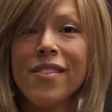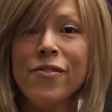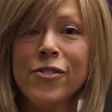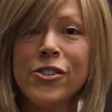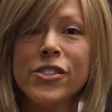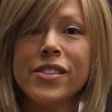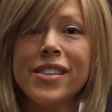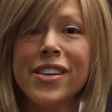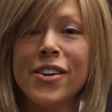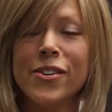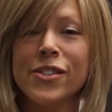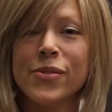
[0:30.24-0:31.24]
fortunately,
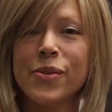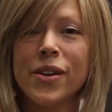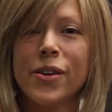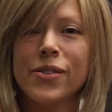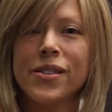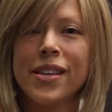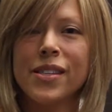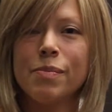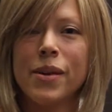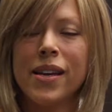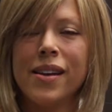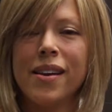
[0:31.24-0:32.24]
it's one of those things,
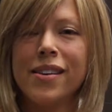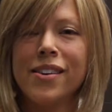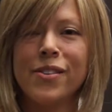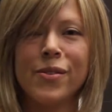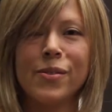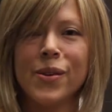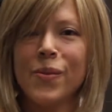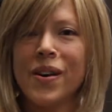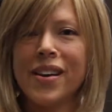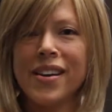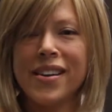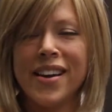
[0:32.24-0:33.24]
being young, you don't really
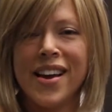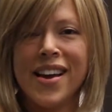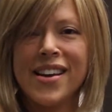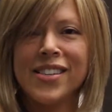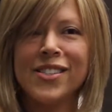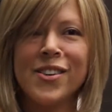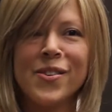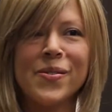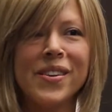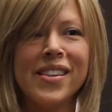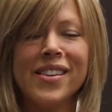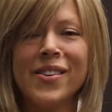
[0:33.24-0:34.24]
want to deal
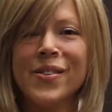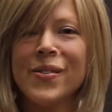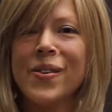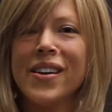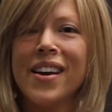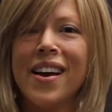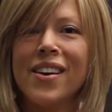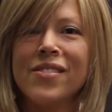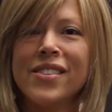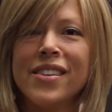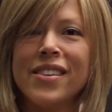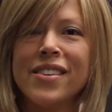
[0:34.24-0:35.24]
with, and you don't want to have
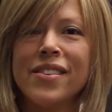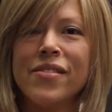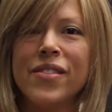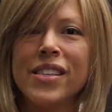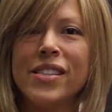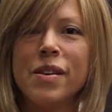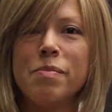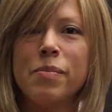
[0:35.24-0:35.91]
to face up.